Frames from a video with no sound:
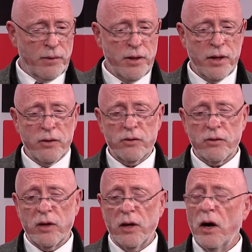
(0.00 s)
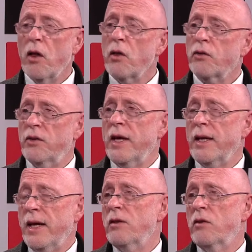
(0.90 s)
There's other state
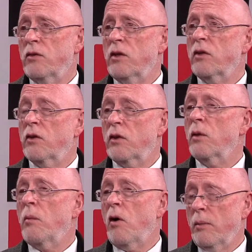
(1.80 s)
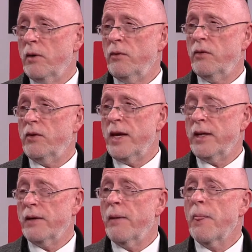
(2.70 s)
agencies, the Department of
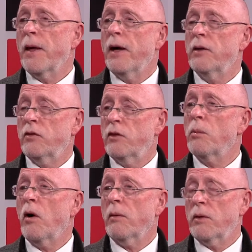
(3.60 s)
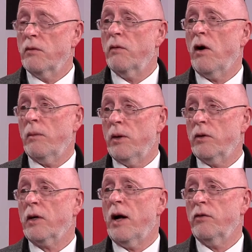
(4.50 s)
State and there's the Department of
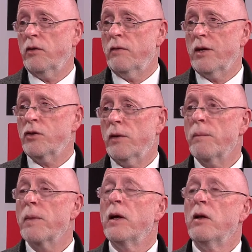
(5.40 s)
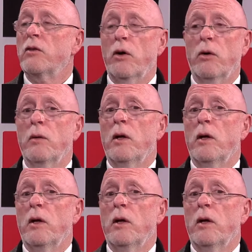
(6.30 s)
Environmental Conservation. So